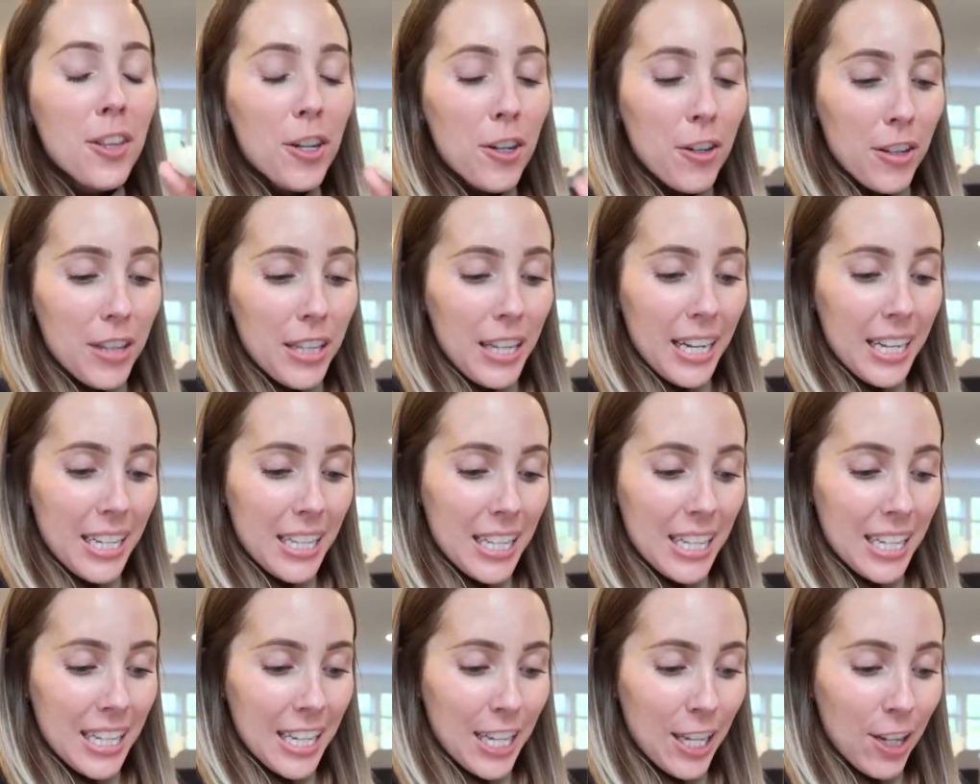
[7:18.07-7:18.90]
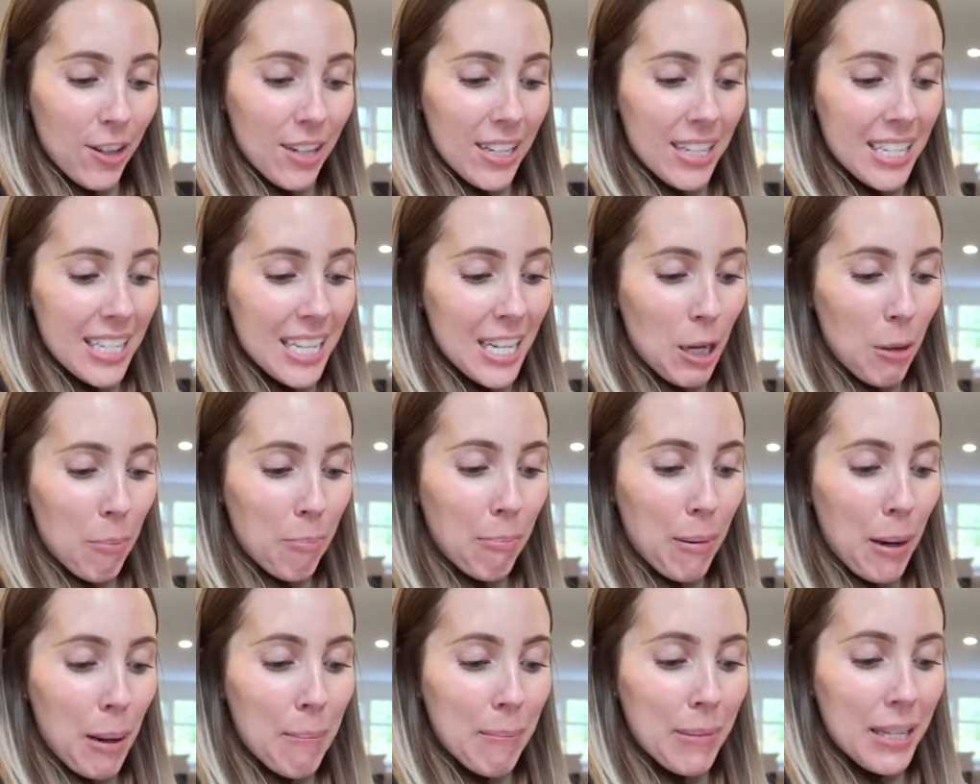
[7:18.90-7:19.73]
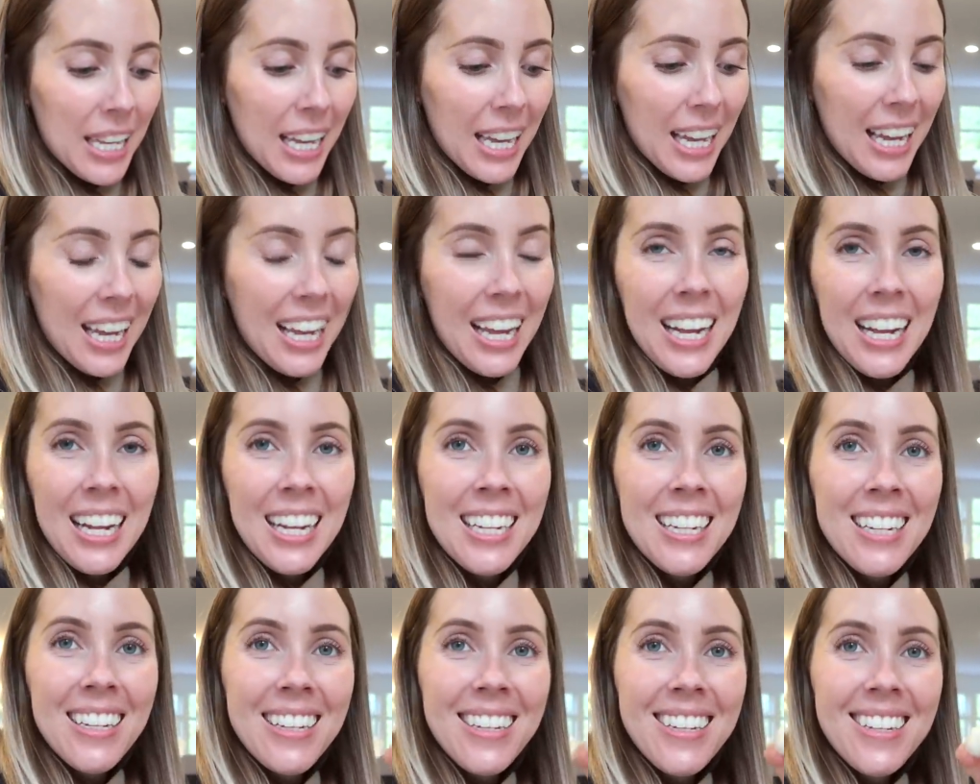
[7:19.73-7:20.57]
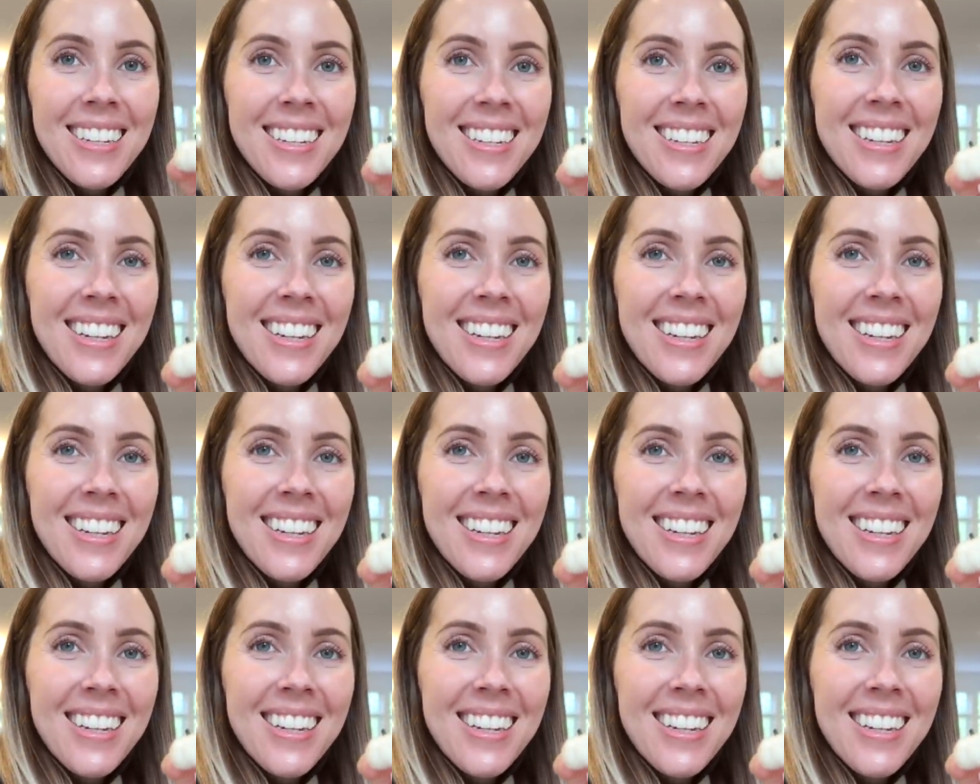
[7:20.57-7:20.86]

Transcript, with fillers: They're like the cutest little pumpkins.